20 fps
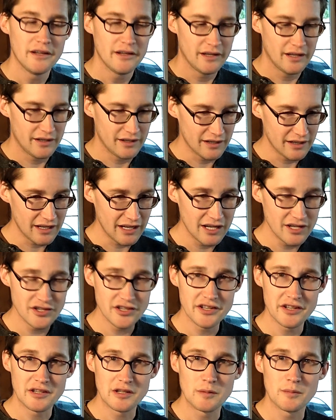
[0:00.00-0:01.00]
and
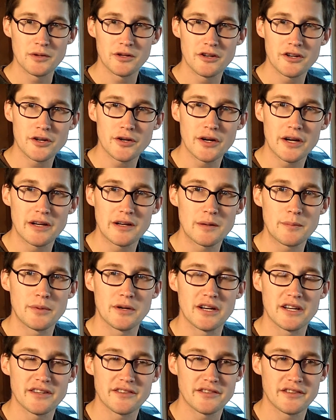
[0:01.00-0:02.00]
engaging in a bureaucratic
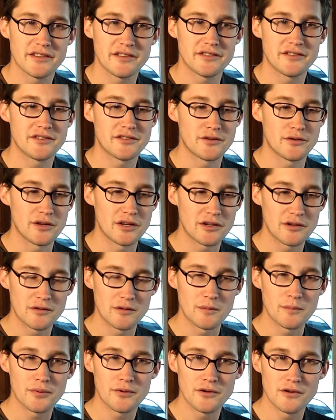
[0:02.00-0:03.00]
process is going
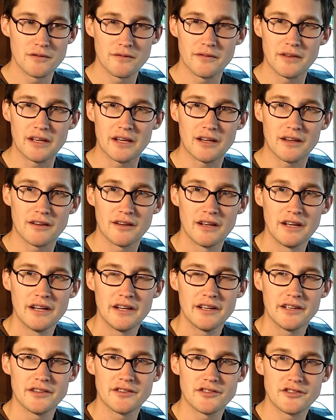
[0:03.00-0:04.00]
to improve that
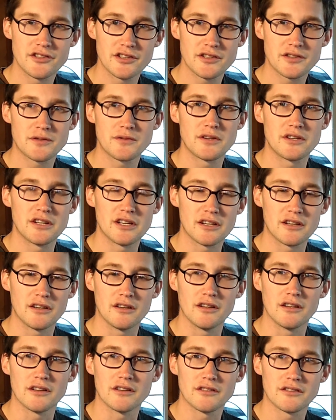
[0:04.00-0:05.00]
is just
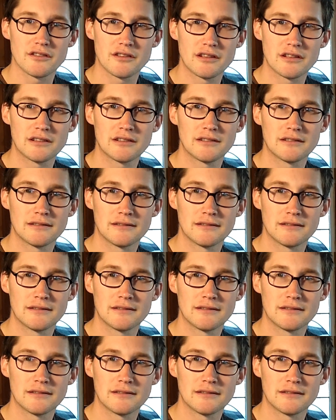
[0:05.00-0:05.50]
ridiculous.